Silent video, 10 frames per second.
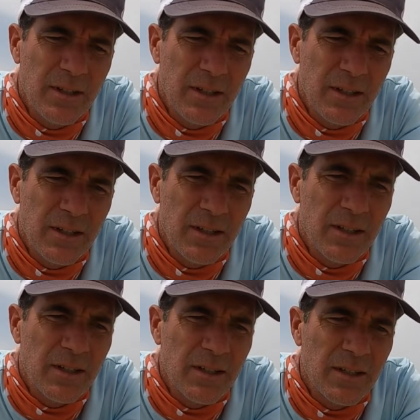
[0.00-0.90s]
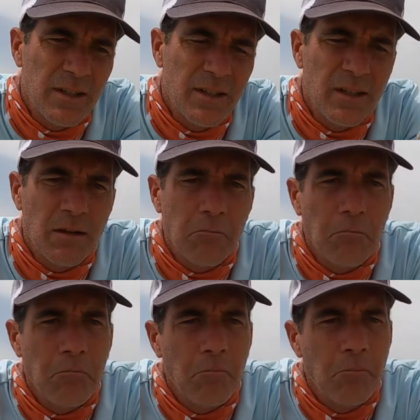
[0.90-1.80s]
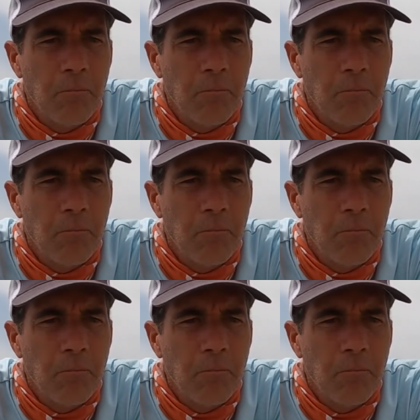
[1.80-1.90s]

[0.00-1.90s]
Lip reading: (silence)